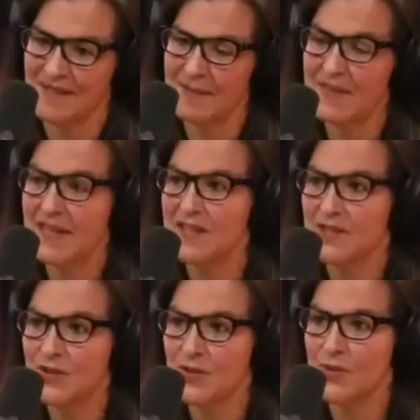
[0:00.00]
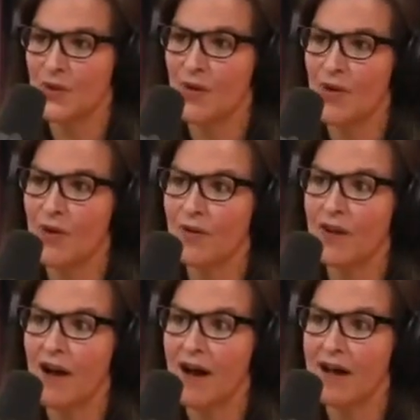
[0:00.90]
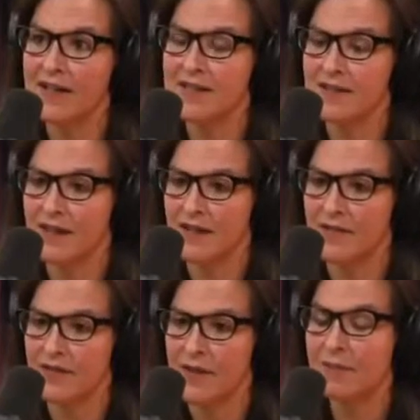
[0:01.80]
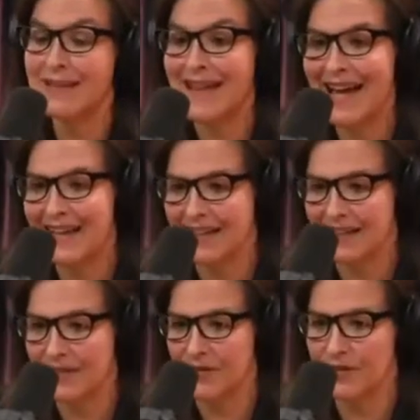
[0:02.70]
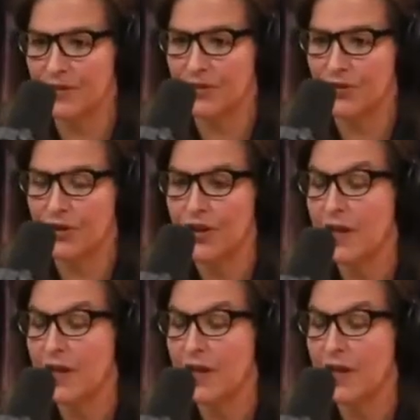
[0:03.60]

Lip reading: I mean, they do all kinds of planning for the future.